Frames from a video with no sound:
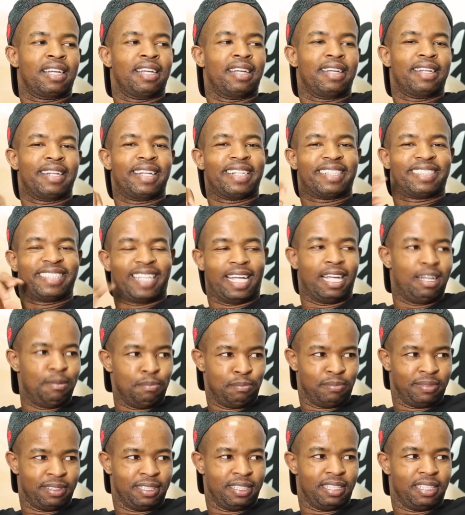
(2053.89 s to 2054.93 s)
The
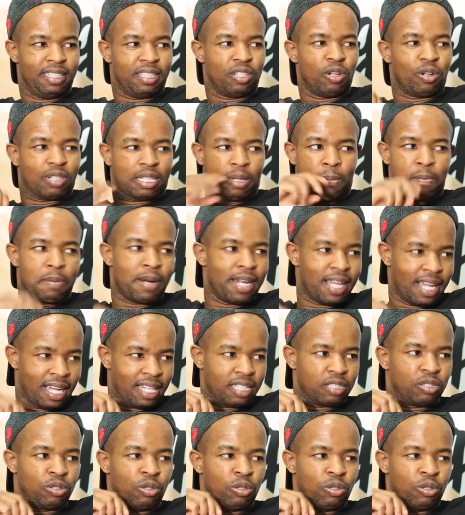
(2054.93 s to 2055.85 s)
team, not the players.